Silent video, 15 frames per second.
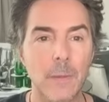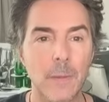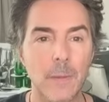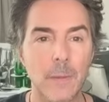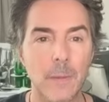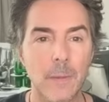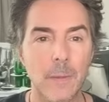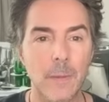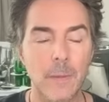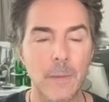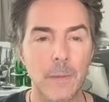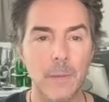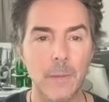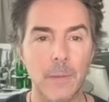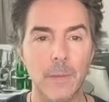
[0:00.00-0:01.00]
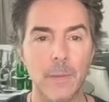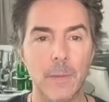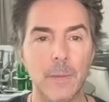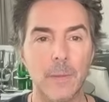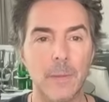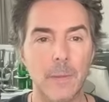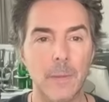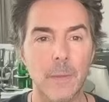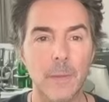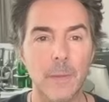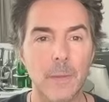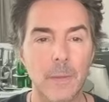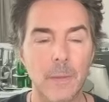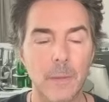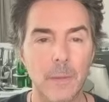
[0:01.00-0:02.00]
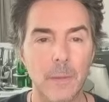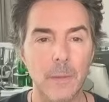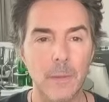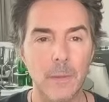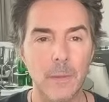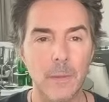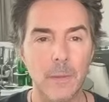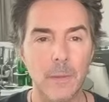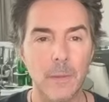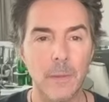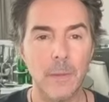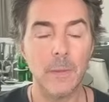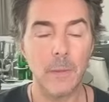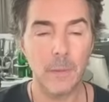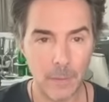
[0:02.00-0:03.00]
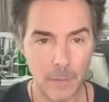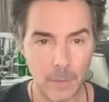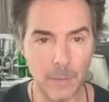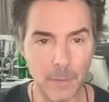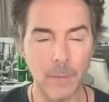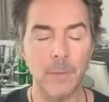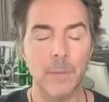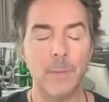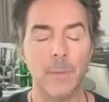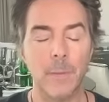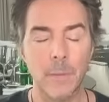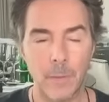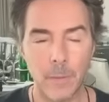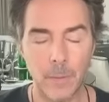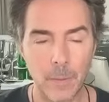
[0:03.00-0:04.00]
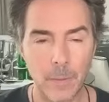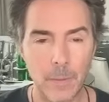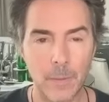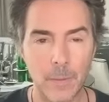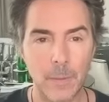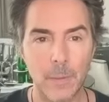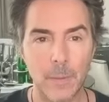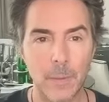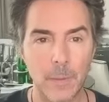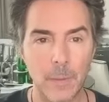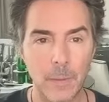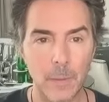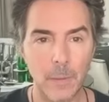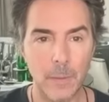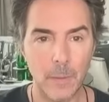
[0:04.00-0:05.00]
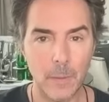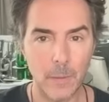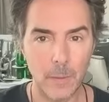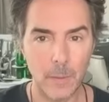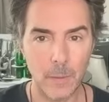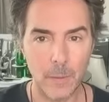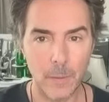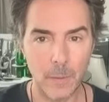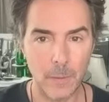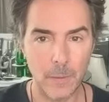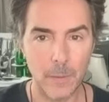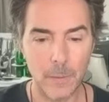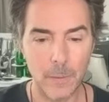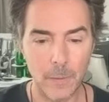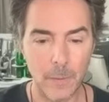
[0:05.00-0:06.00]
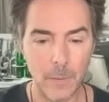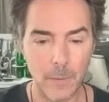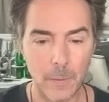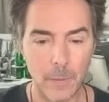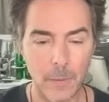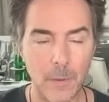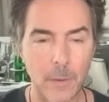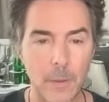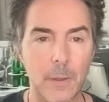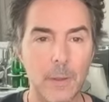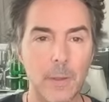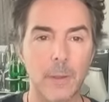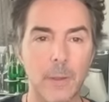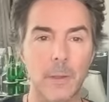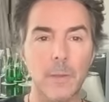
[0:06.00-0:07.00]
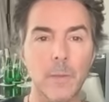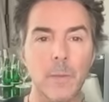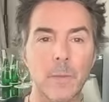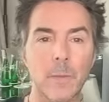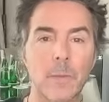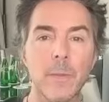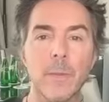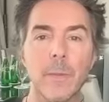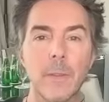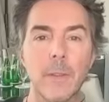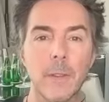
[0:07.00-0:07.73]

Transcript: The person shown says nothing.